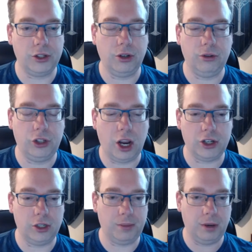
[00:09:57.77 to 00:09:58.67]
So
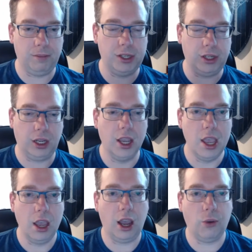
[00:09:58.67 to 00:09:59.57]
Josh has been busy
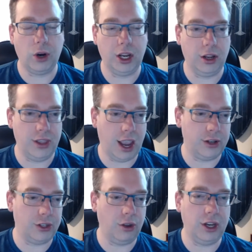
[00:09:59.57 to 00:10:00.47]
working on
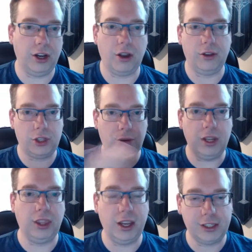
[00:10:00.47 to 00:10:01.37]
that. So there you go. There's 3
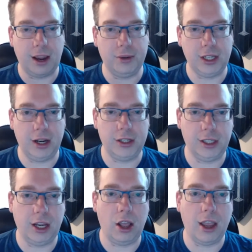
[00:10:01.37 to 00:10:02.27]
things
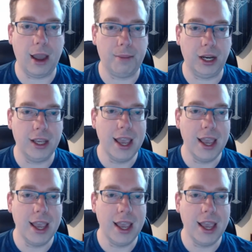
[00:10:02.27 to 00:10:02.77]
simultaneously all happening.